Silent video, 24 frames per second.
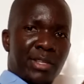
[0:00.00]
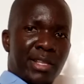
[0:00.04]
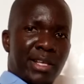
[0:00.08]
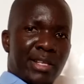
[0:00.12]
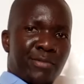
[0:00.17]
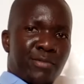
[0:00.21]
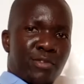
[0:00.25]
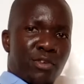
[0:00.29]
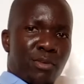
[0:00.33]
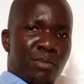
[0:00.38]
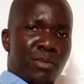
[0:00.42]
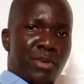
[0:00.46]

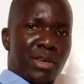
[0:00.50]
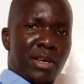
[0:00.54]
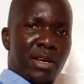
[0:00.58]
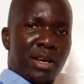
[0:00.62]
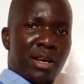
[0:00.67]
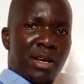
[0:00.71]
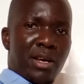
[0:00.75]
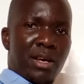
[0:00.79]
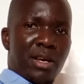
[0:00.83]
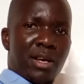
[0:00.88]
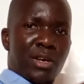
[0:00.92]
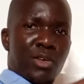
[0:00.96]
from here
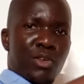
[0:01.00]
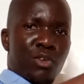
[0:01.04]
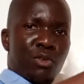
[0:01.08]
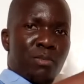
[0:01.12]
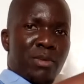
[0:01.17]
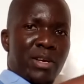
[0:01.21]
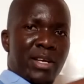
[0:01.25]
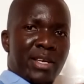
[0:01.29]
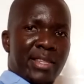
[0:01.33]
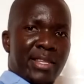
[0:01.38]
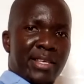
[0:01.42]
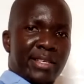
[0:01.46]
you
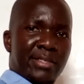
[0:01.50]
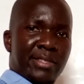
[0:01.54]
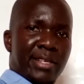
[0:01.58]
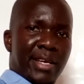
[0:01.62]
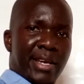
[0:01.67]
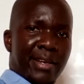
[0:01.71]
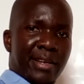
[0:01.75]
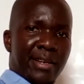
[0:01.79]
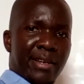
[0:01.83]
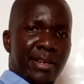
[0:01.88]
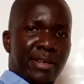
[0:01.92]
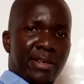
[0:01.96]
bring this
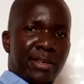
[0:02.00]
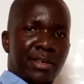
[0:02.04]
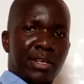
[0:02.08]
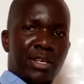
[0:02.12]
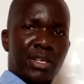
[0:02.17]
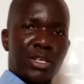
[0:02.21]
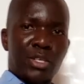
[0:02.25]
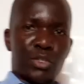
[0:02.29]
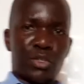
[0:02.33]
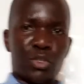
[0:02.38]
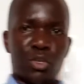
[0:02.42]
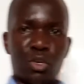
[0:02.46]
side.
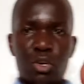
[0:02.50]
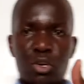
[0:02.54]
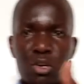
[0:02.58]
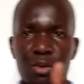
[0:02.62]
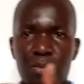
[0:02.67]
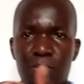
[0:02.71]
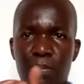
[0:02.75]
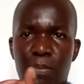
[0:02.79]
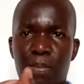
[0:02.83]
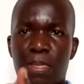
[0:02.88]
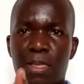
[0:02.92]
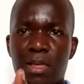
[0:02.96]
So
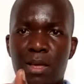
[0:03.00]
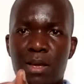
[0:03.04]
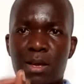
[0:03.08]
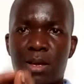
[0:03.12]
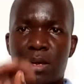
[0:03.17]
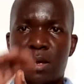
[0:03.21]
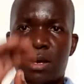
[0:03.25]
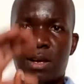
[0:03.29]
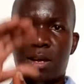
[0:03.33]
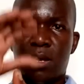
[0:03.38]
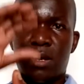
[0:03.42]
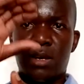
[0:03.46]

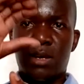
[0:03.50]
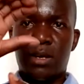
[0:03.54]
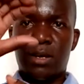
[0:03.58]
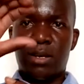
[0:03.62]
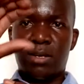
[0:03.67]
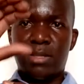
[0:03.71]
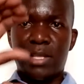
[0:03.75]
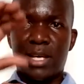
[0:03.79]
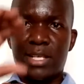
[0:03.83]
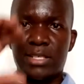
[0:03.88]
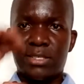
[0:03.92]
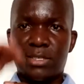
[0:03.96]

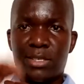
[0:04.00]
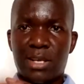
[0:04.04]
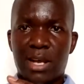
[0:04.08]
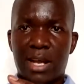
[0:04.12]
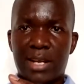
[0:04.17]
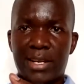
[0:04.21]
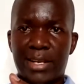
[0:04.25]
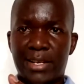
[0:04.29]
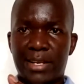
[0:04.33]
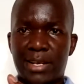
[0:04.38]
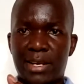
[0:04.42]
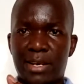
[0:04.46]
that's
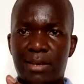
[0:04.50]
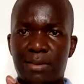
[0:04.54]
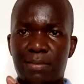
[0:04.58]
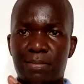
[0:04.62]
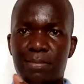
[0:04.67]
calendar.